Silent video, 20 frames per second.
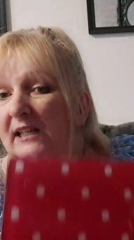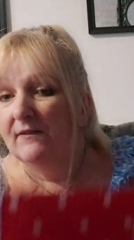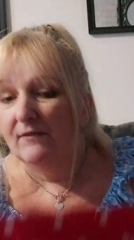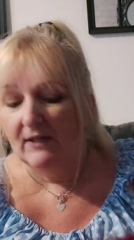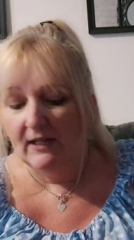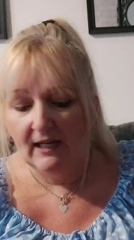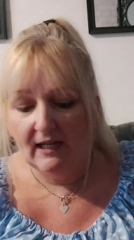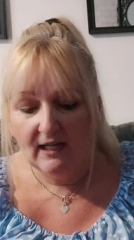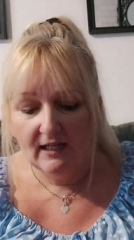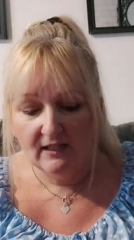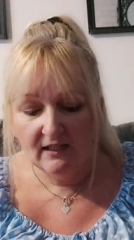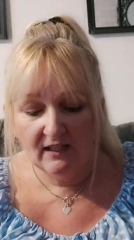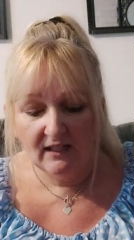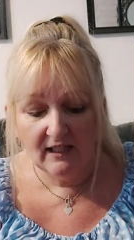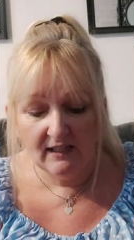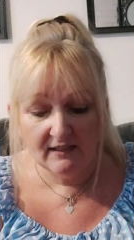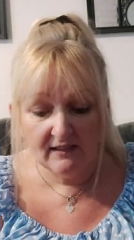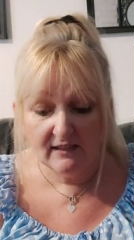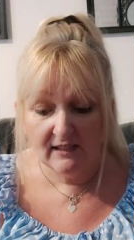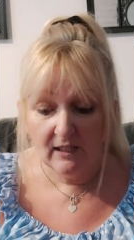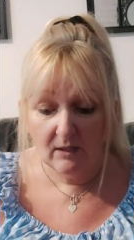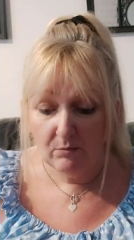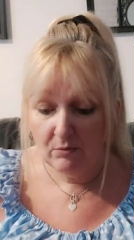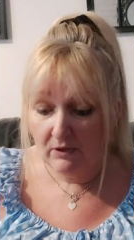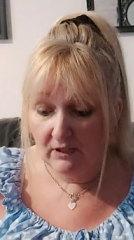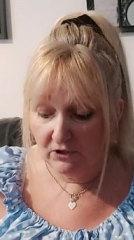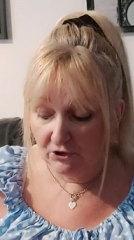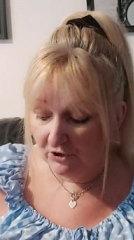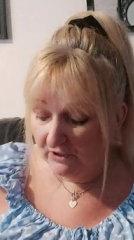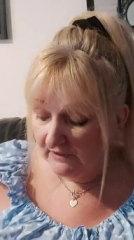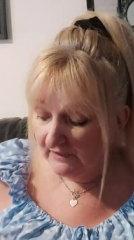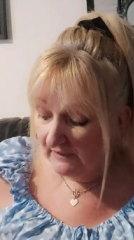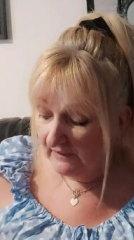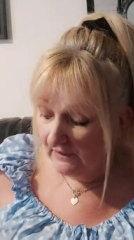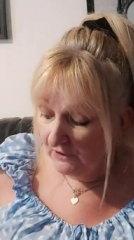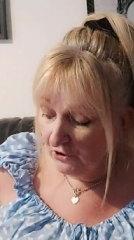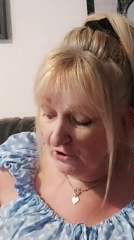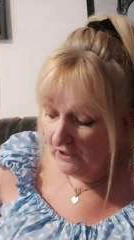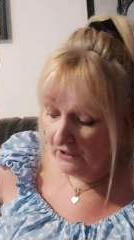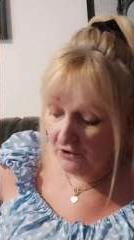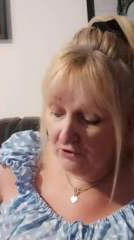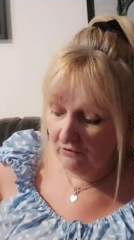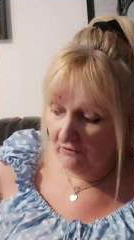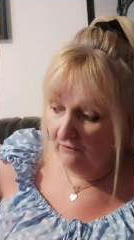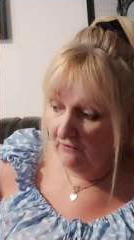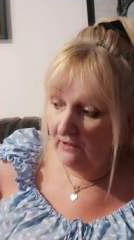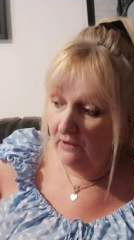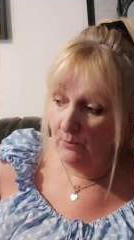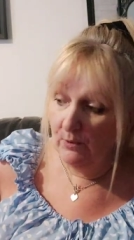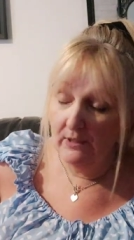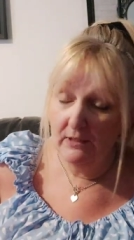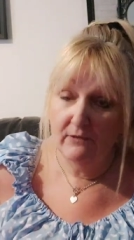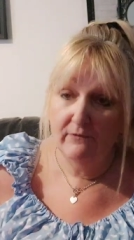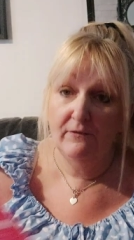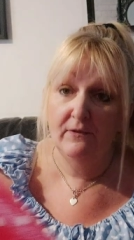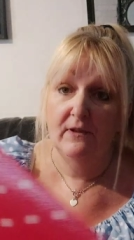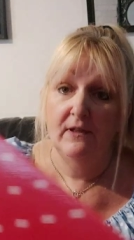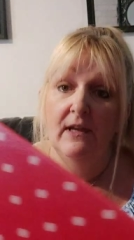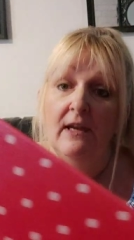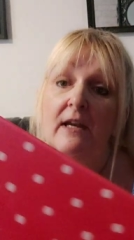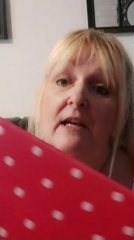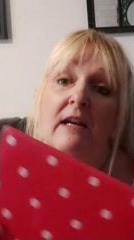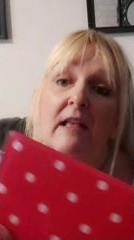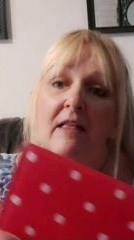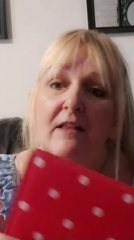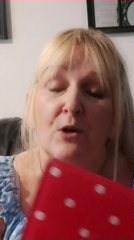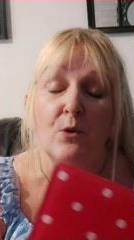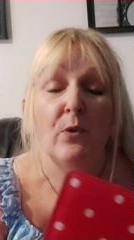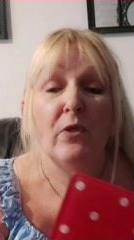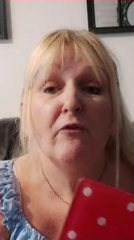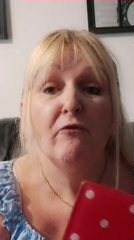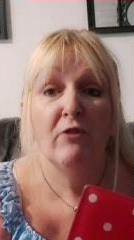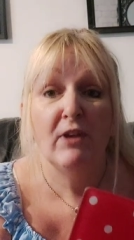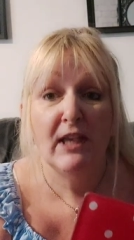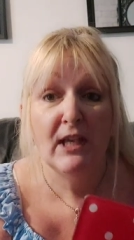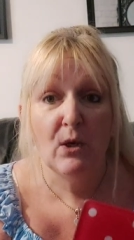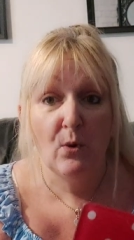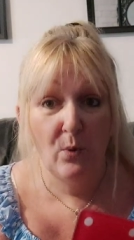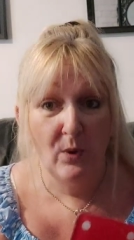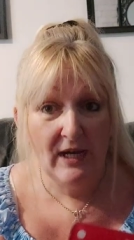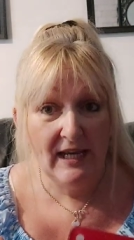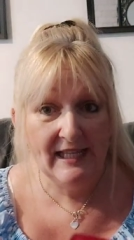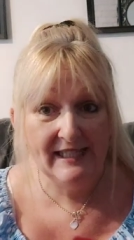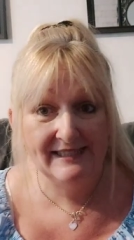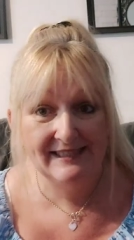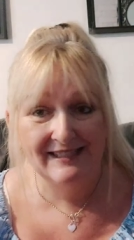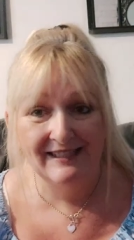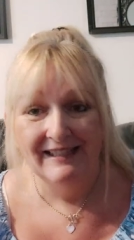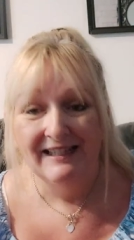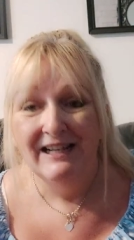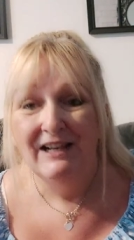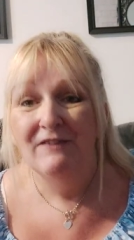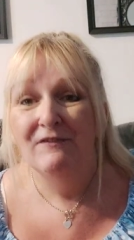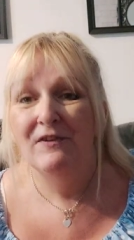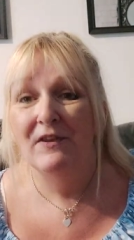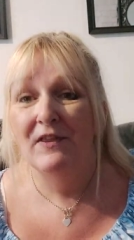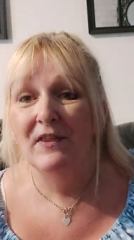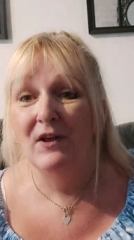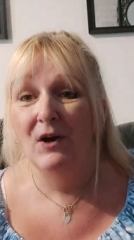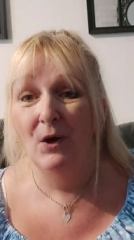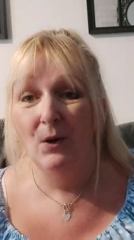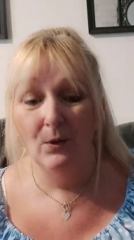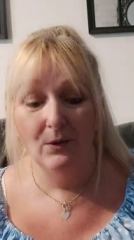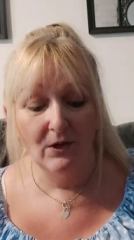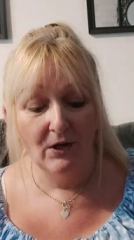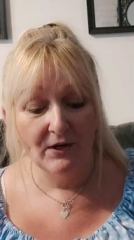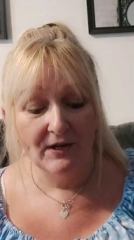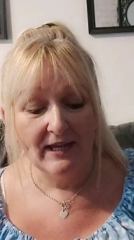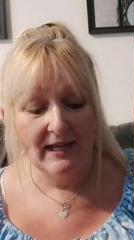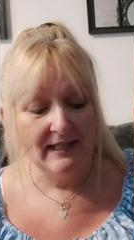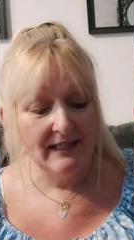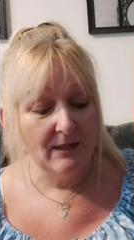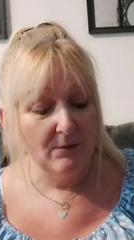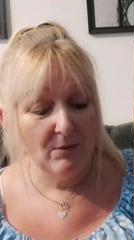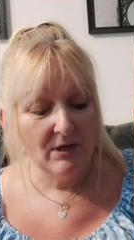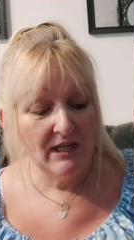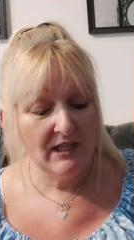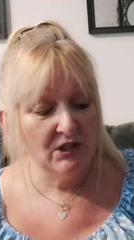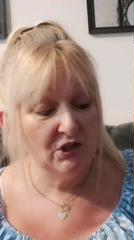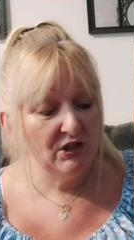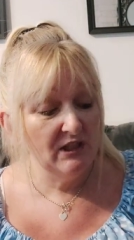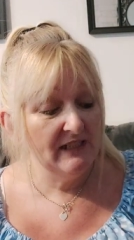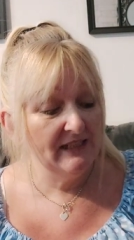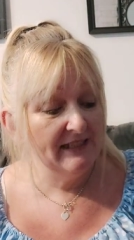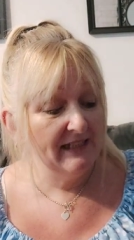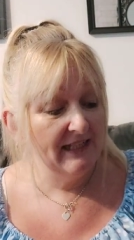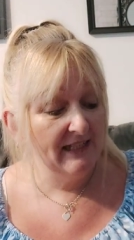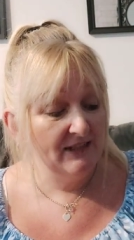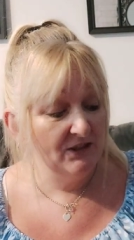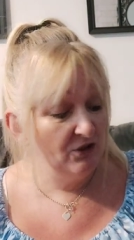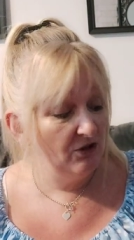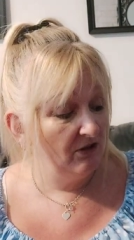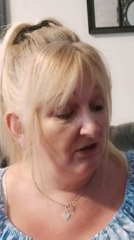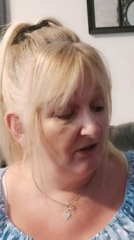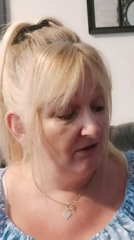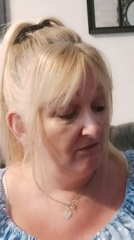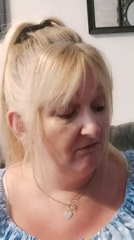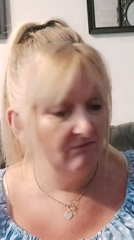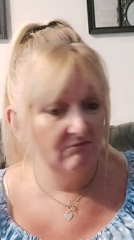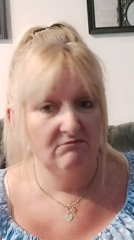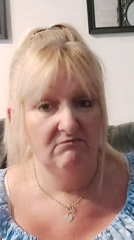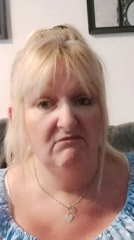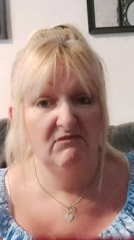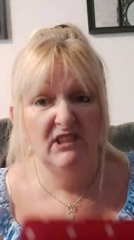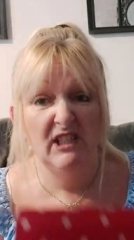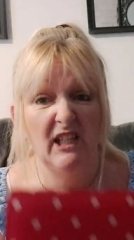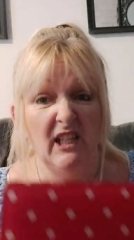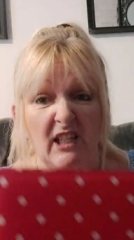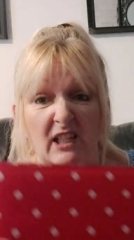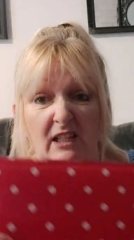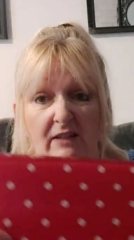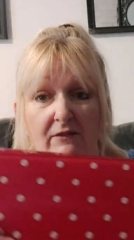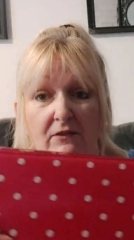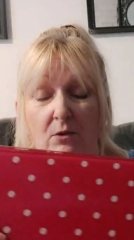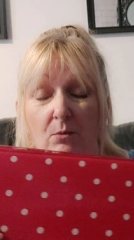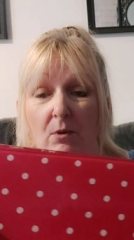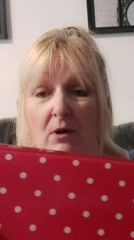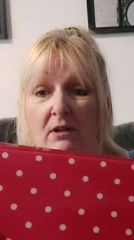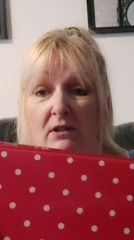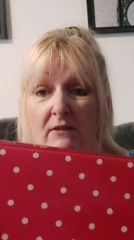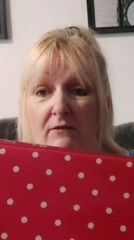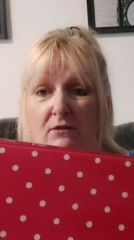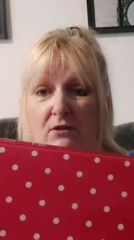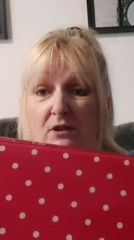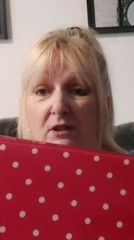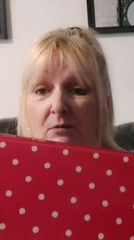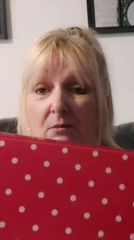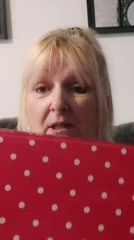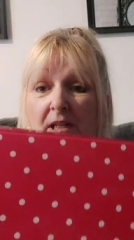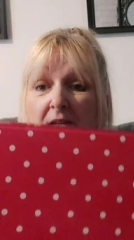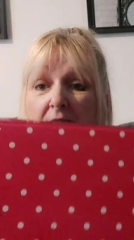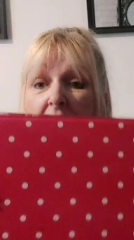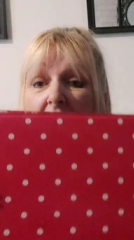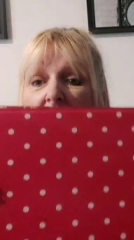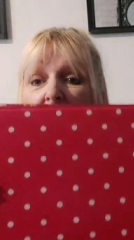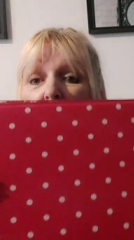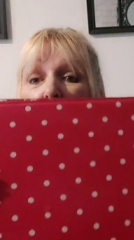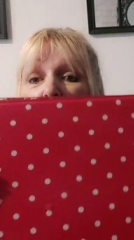leave it, and the lady said, well, she said, I'll charge you £3 for the whole lot anyway. She said, you know, take it if you want, if you don't, leave it.